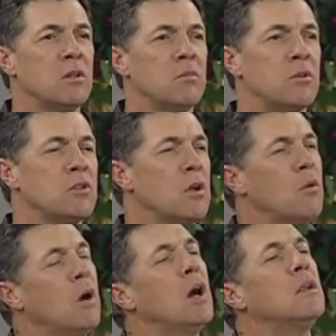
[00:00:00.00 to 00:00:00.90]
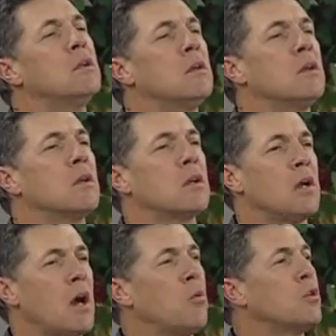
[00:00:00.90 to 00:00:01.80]
But you know what?
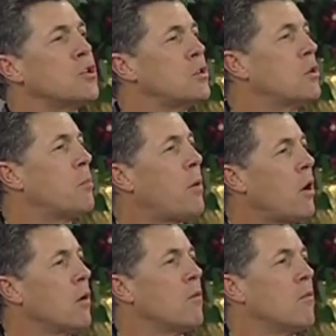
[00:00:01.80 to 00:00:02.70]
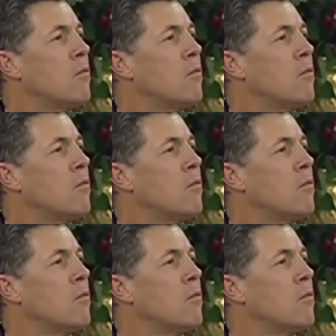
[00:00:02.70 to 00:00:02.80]
God wants you to depart